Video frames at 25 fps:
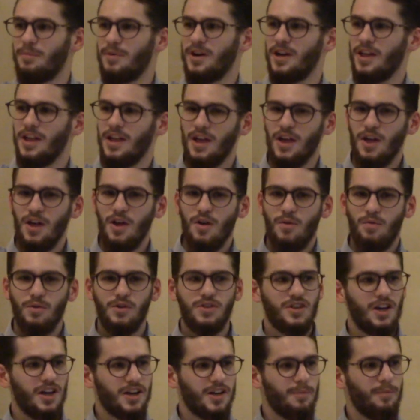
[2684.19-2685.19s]
but we're
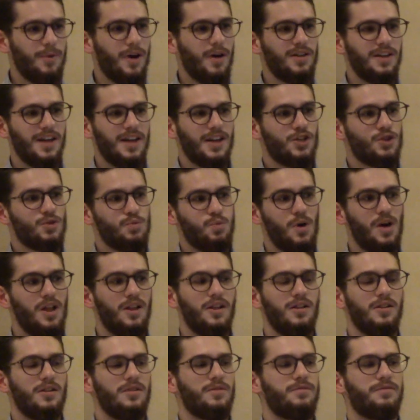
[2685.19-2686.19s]
talking about like
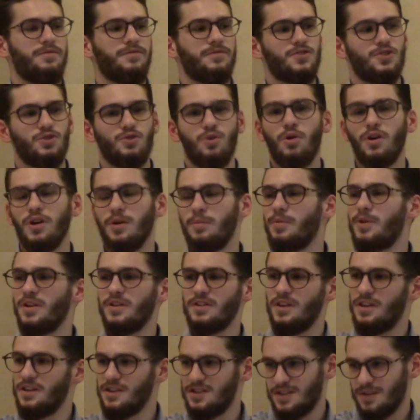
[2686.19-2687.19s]
12-story
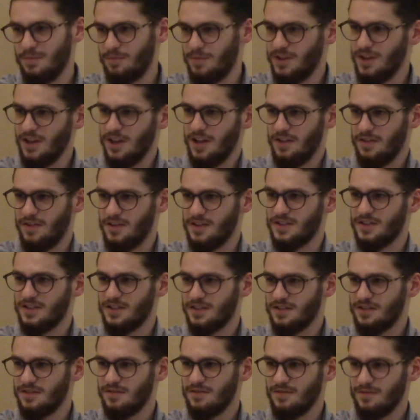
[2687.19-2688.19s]
buildings, something like
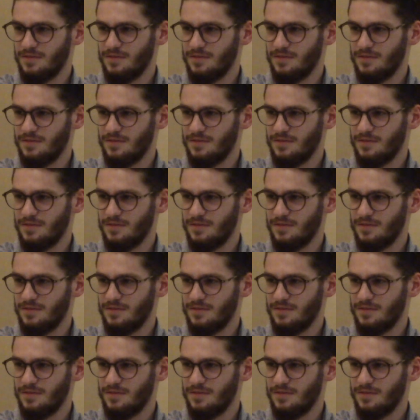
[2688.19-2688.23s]
this.